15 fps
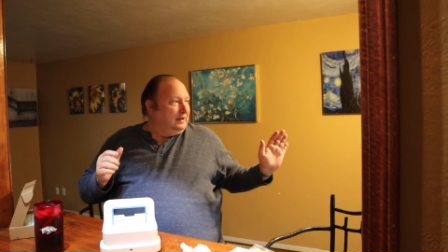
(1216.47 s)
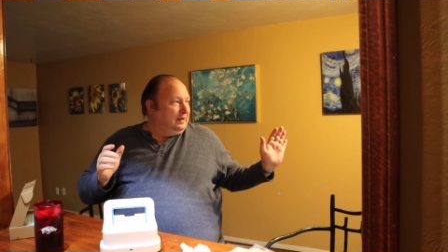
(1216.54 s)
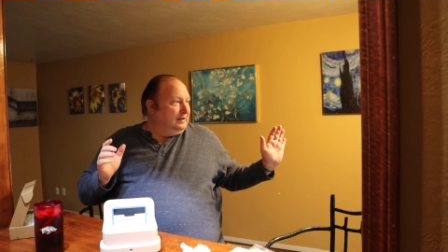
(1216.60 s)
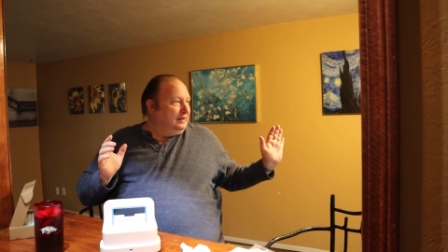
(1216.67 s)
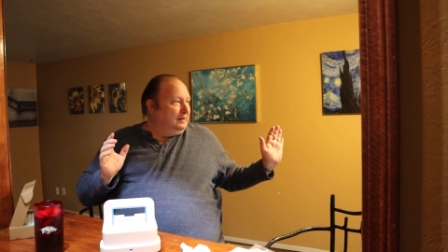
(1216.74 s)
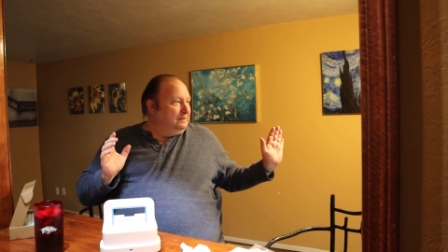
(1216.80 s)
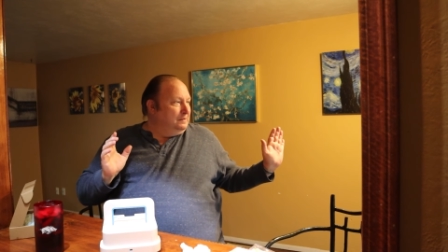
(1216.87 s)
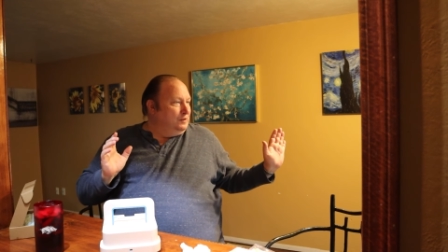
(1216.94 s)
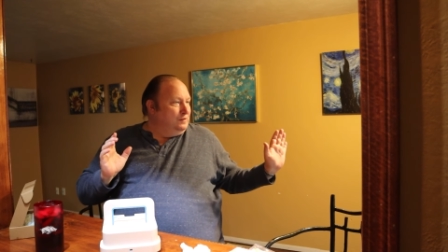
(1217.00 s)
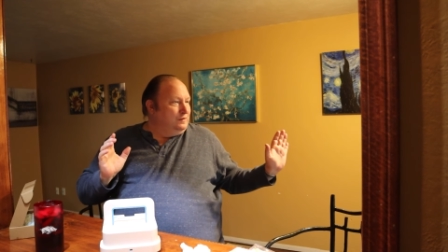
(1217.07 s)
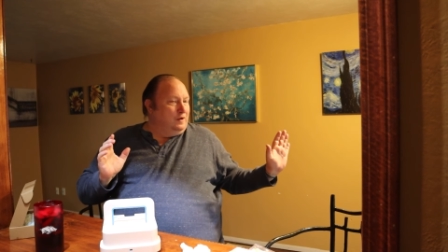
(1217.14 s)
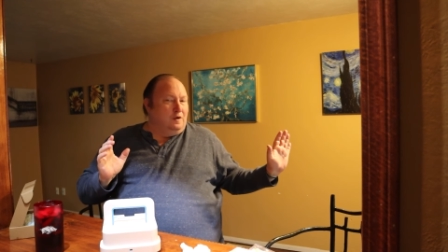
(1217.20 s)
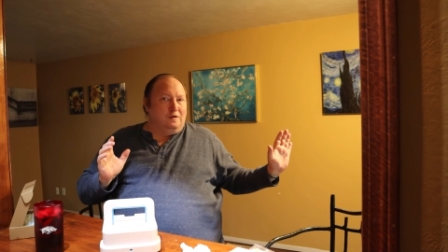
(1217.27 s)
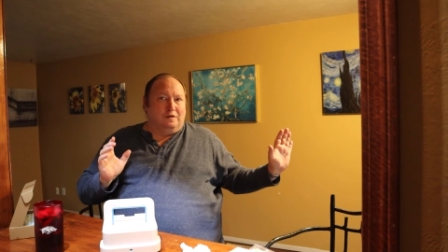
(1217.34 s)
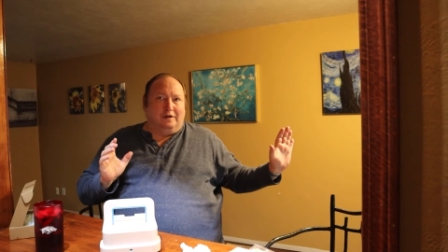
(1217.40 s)
and then
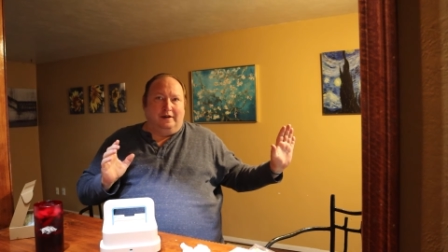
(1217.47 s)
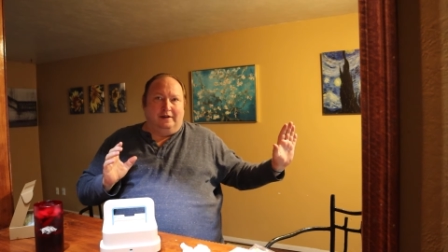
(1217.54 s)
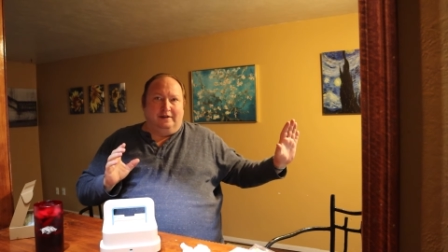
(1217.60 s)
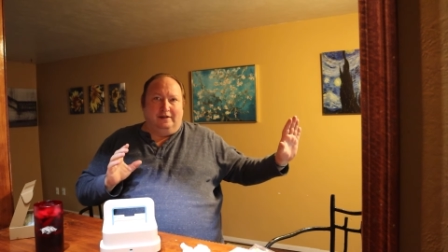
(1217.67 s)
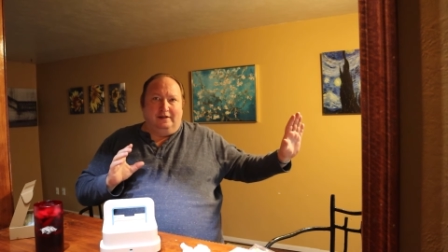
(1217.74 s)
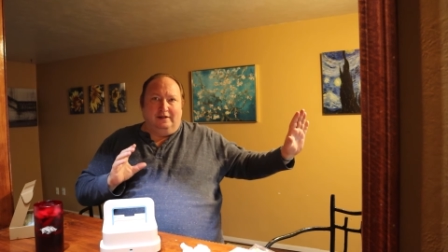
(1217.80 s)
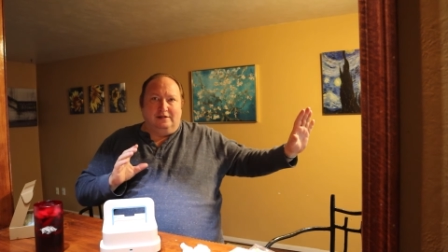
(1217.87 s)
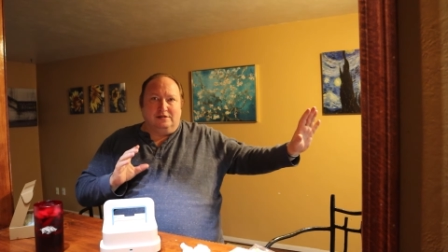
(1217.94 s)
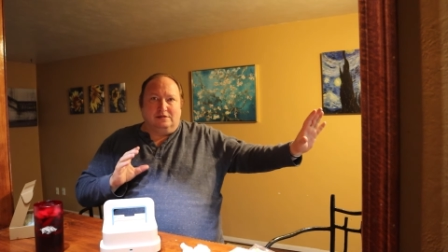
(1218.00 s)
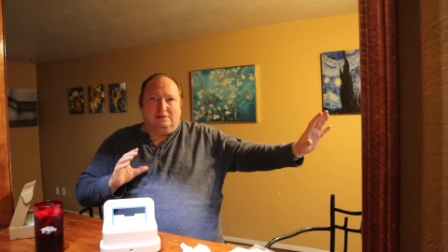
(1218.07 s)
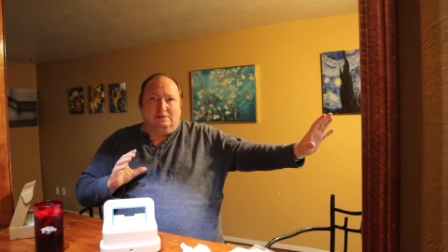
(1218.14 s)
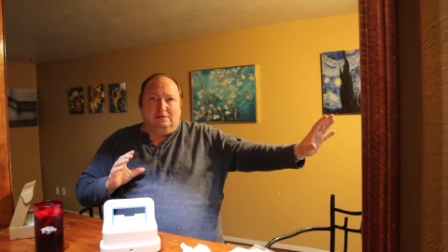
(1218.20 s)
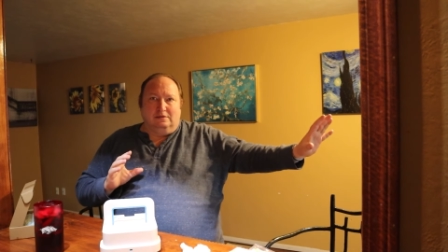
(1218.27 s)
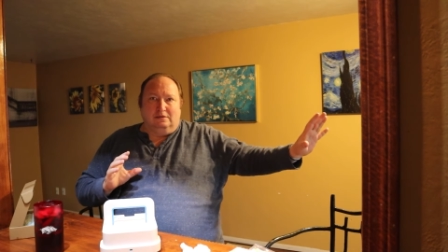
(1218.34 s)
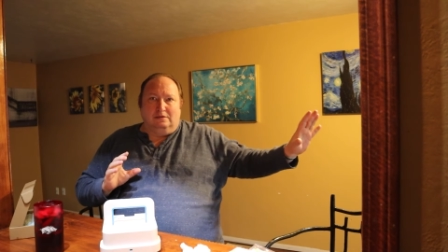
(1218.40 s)
moved over into
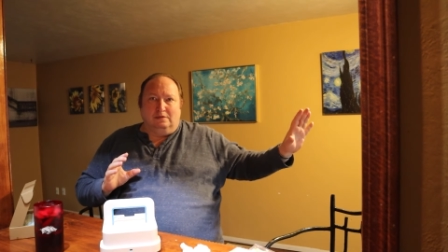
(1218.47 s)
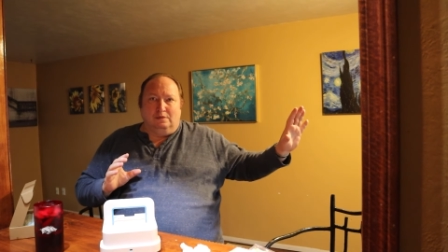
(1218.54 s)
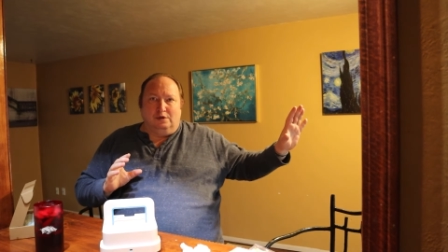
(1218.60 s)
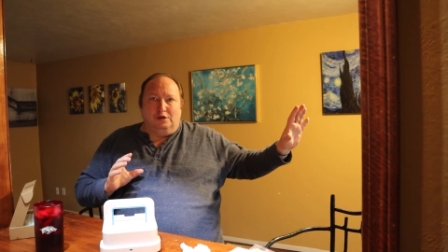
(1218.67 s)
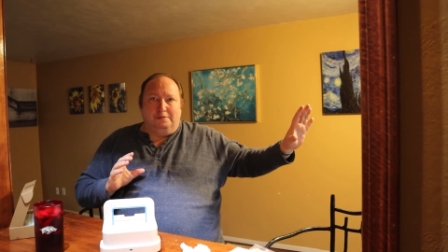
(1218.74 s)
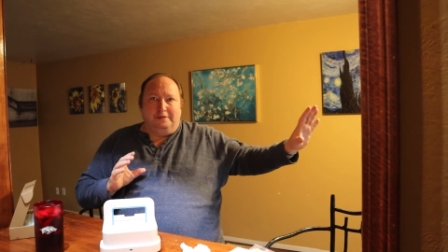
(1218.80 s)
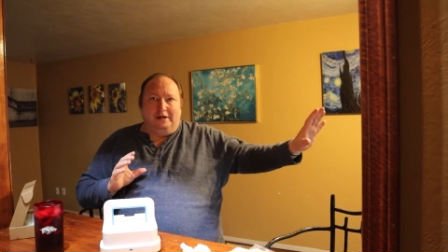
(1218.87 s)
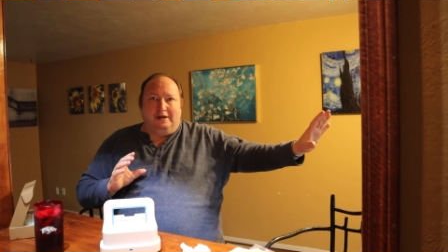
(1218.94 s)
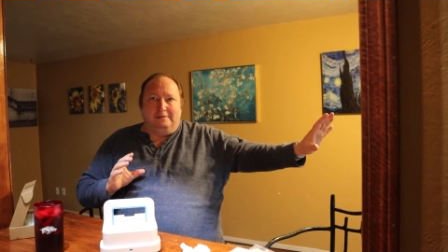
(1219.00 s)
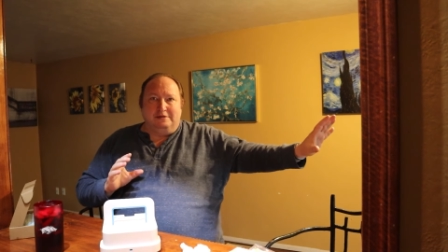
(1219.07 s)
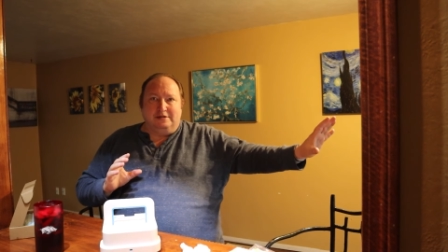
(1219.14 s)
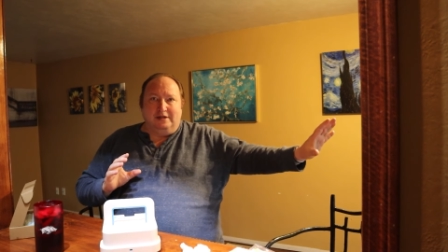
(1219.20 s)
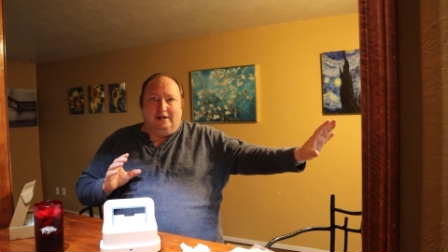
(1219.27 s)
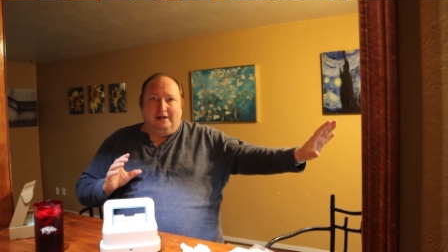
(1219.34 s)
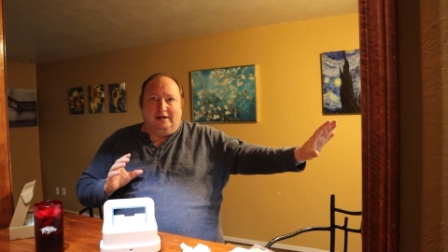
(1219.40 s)
this room that I'm
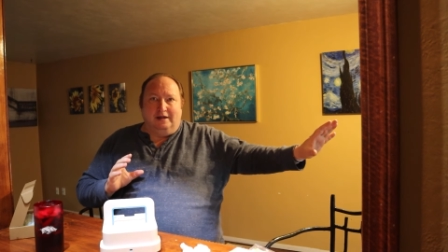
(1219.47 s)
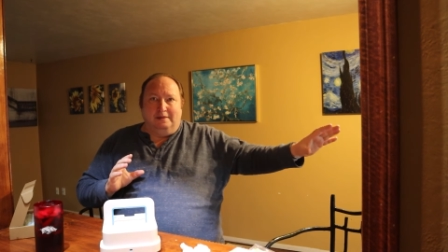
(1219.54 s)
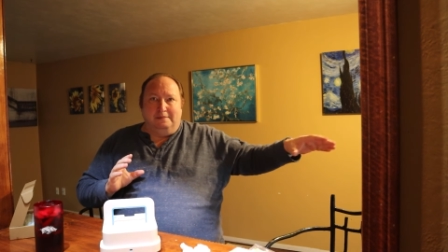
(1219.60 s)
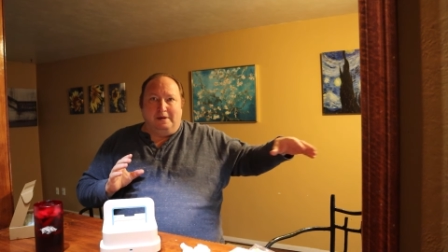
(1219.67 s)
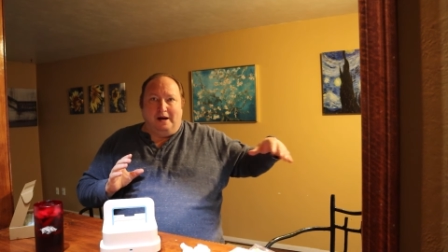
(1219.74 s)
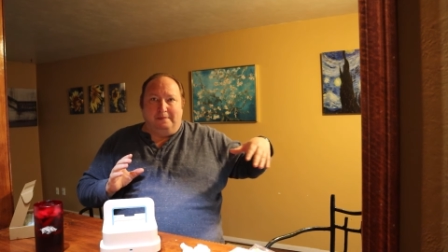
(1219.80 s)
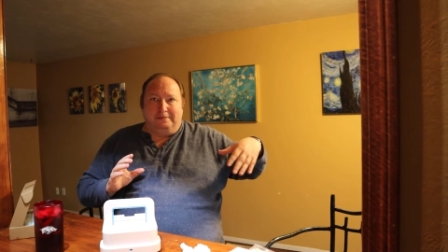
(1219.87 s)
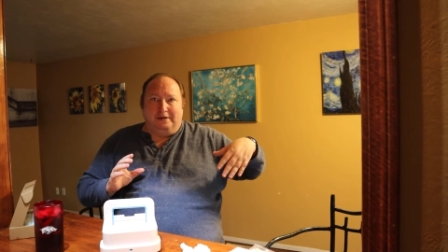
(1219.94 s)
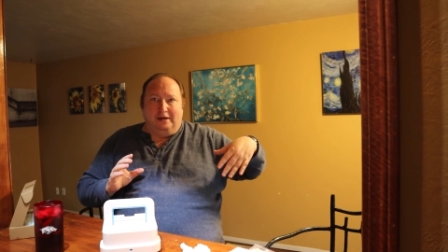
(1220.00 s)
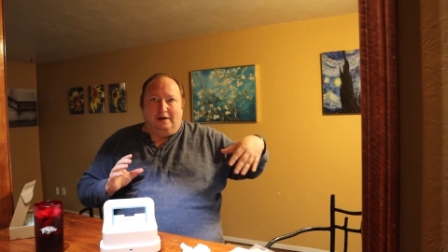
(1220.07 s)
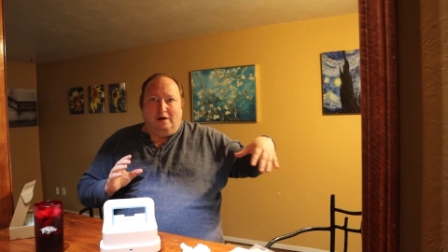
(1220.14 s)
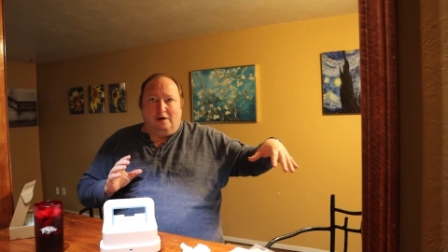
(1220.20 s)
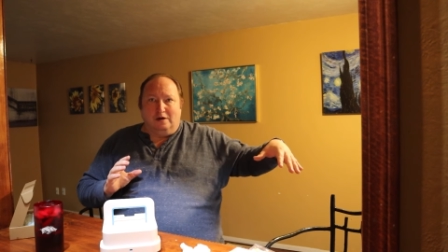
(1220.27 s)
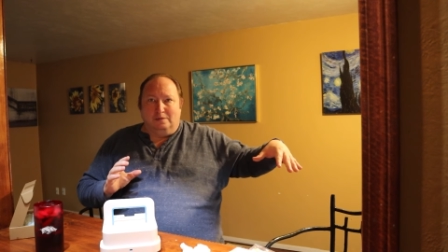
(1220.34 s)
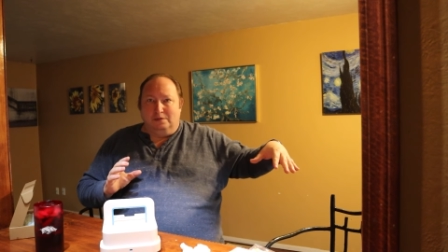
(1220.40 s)
sitting in and mopped
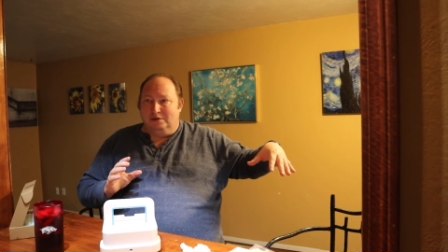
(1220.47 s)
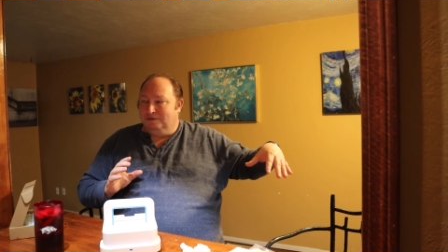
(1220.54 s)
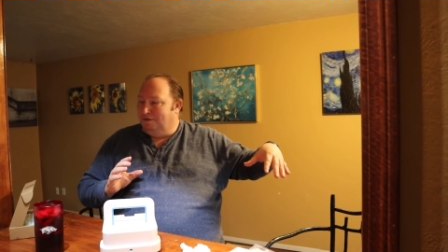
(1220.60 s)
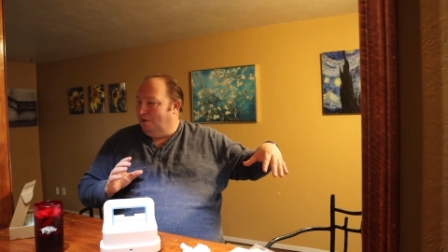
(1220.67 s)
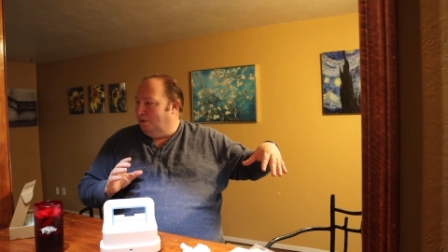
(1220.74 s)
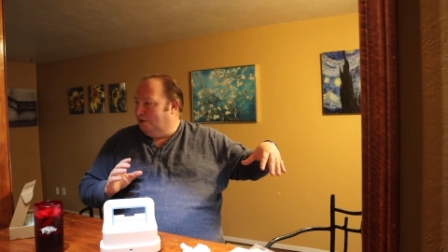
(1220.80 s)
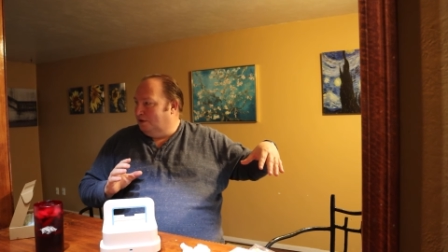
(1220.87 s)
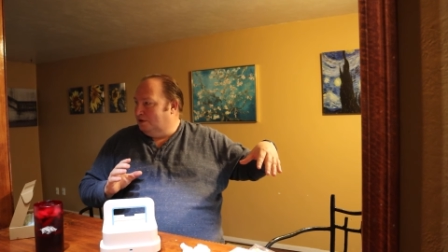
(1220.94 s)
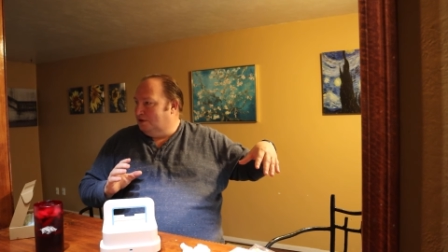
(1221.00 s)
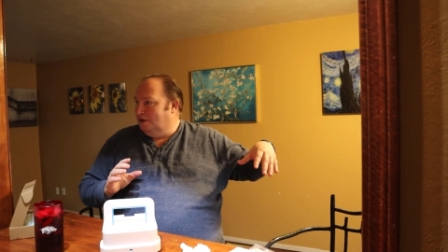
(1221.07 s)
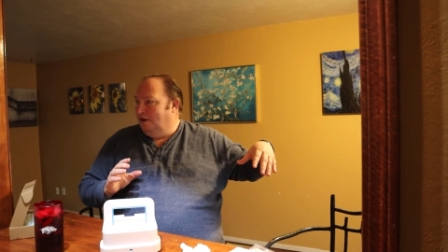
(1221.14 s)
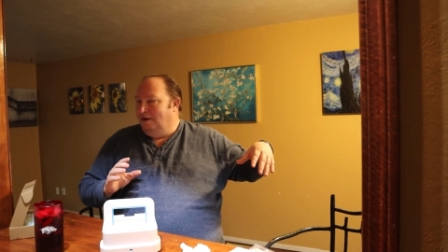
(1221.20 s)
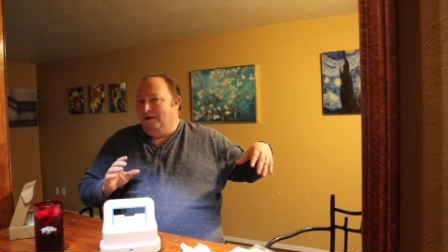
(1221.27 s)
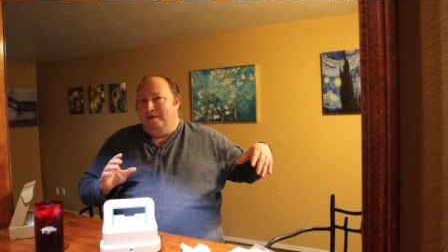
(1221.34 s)
it, hardwood floors.